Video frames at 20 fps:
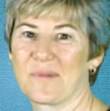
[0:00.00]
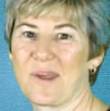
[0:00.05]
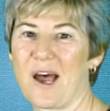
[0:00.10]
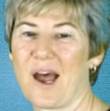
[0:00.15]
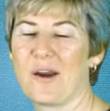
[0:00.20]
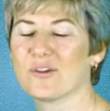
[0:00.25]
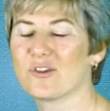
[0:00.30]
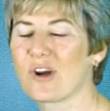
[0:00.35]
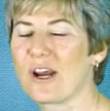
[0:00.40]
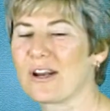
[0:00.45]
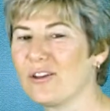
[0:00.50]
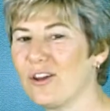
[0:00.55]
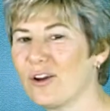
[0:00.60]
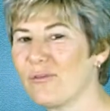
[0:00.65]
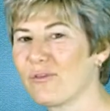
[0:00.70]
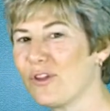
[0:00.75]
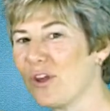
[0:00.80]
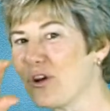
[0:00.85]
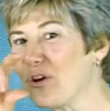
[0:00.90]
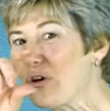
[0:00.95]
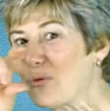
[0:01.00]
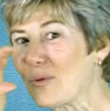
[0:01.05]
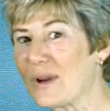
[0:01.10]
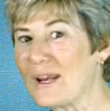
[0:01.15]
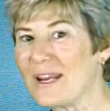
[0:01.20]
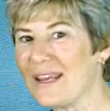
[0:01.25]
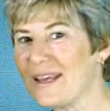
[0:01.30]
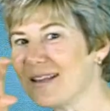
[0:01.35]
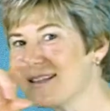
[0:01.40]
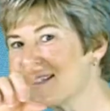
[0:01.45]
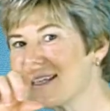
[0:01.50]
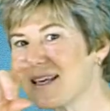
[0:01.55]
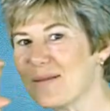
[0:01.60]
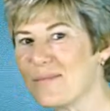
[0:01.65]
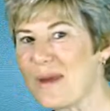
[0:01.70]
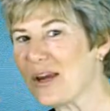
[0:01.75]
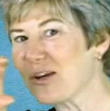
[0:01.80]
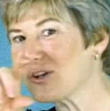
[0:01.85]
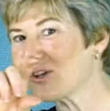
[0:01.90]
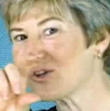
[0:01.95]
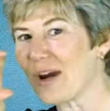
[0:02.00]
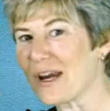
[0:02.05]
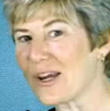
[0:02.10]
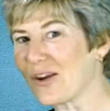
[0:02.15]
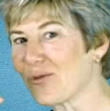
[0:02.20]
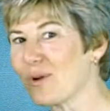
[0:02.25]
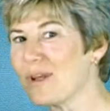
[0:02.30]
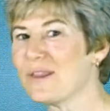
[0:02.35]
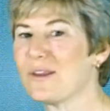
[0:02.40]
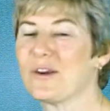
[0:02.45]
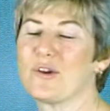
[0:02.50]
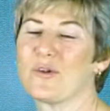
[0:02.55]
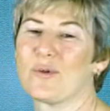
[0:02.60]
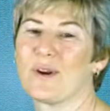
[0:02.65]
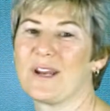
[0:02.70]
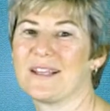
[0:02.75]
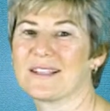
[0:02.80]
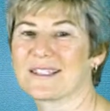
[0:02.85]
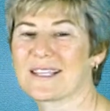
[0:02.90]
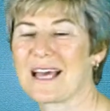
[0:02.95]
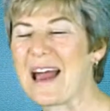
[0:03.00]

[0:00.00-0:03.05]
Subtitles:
I would try to look for the ingredients and making sure I can read the ingredients.